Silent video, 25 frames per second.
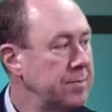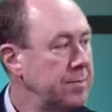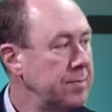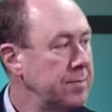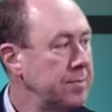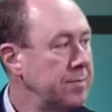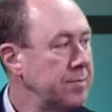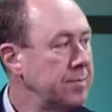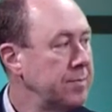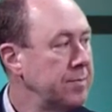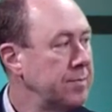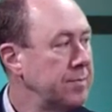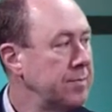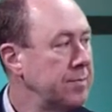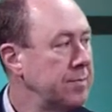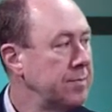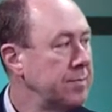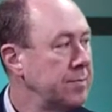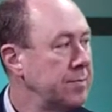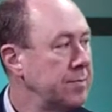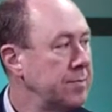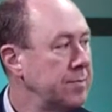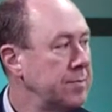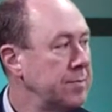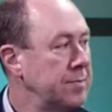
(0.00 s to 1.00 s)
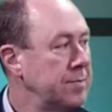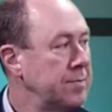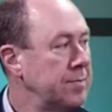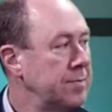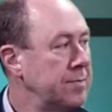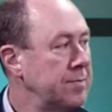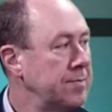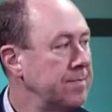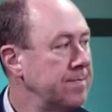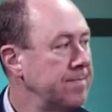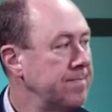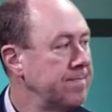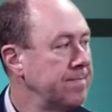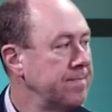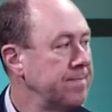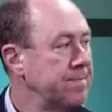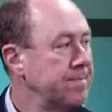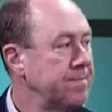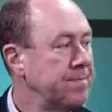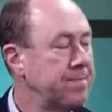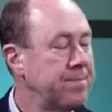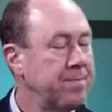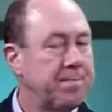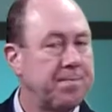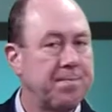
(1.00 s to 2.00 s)

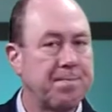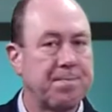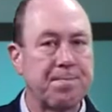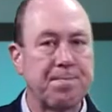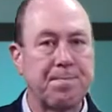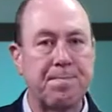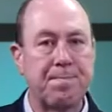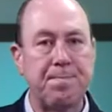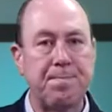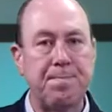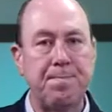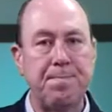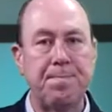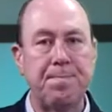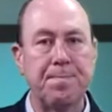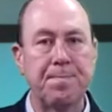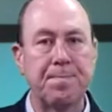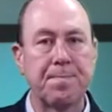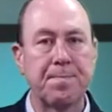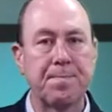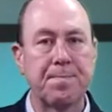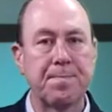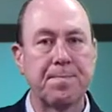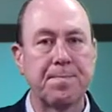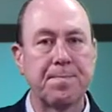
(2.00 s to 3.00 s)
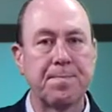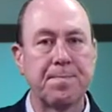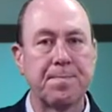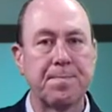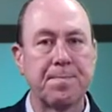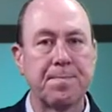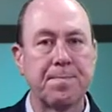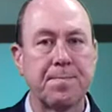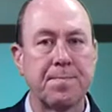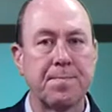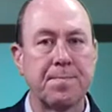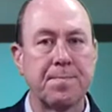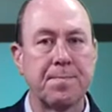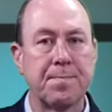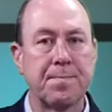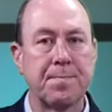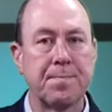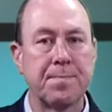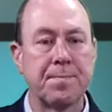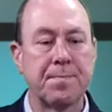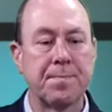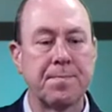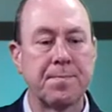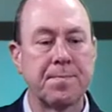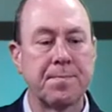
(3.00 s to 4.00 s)

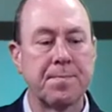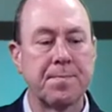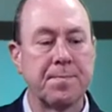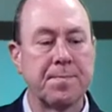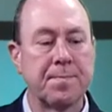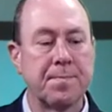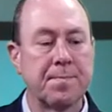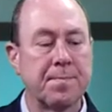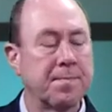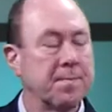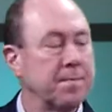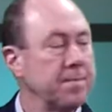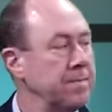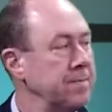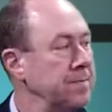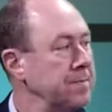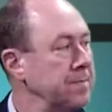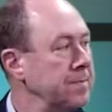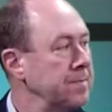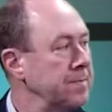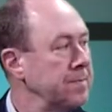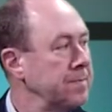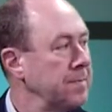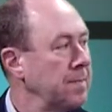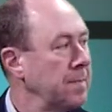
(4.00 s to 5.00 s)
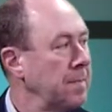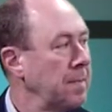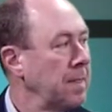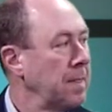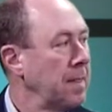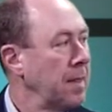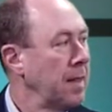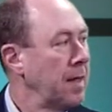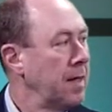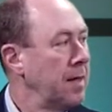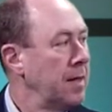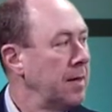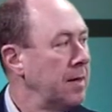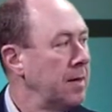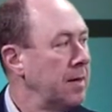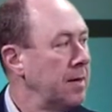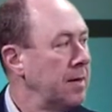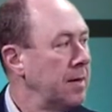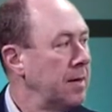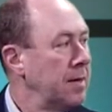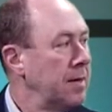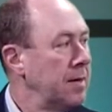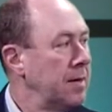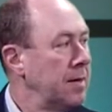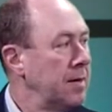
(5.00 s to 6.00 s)

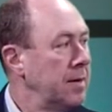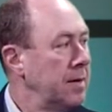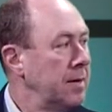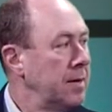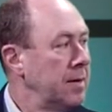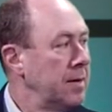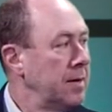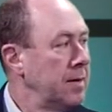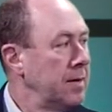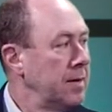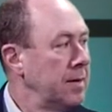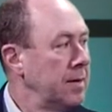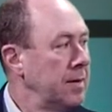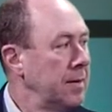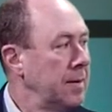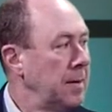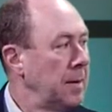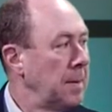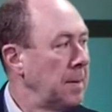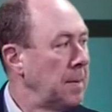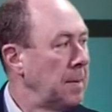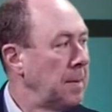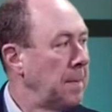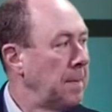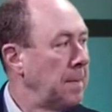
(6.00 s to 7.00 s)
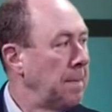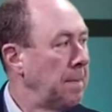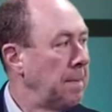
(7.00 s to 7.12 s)
[no speech]